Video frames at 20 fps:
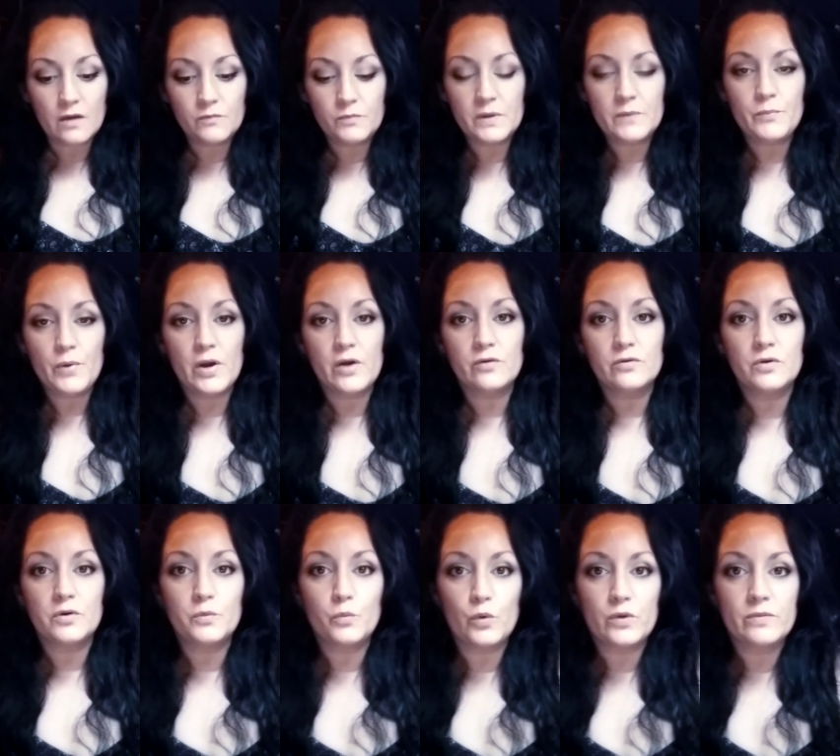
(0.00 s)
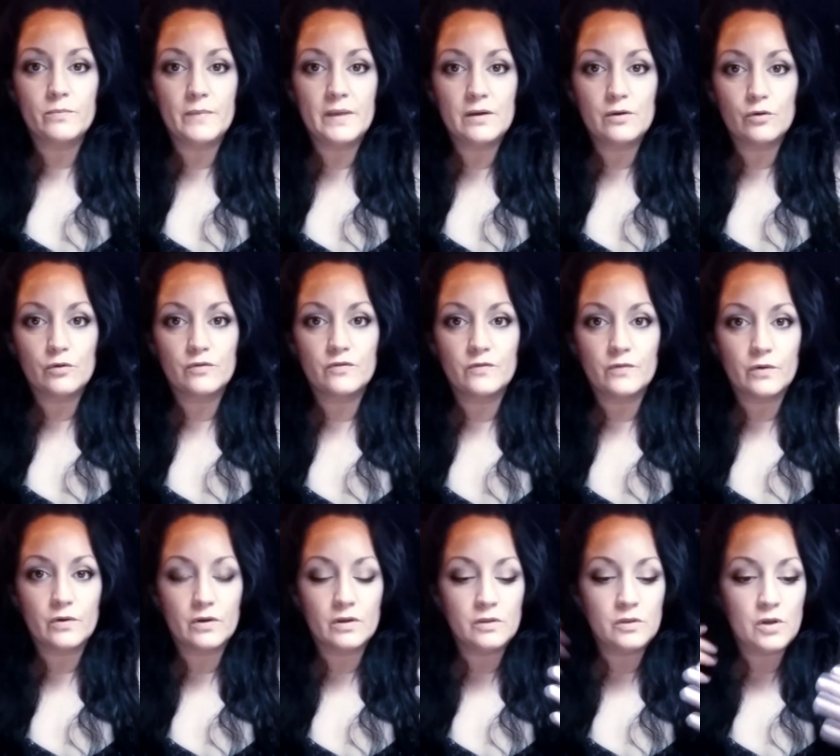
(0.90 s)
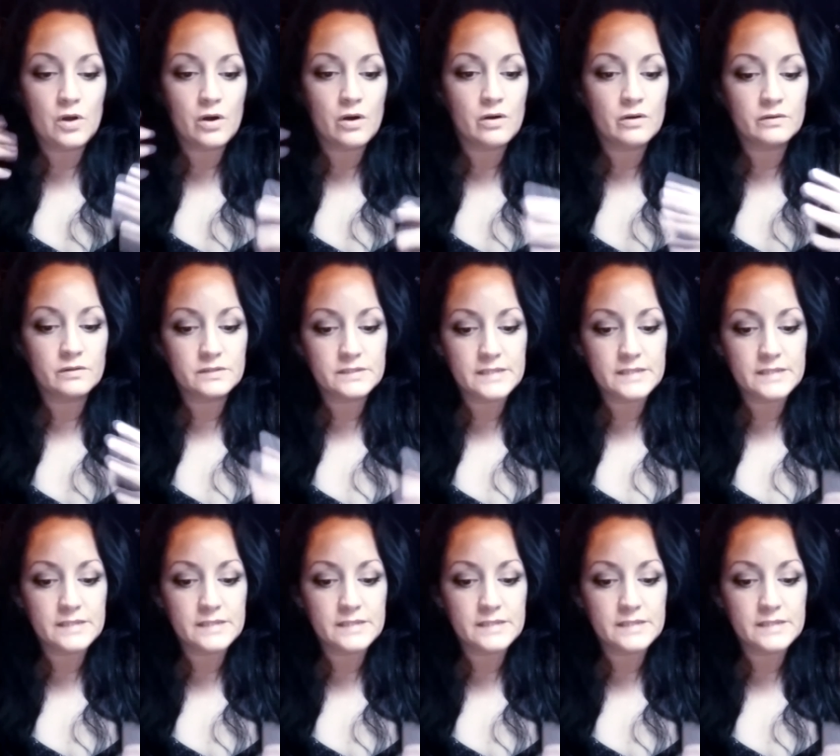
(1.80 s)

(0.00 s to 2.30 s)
I've been partnered with Maker for a long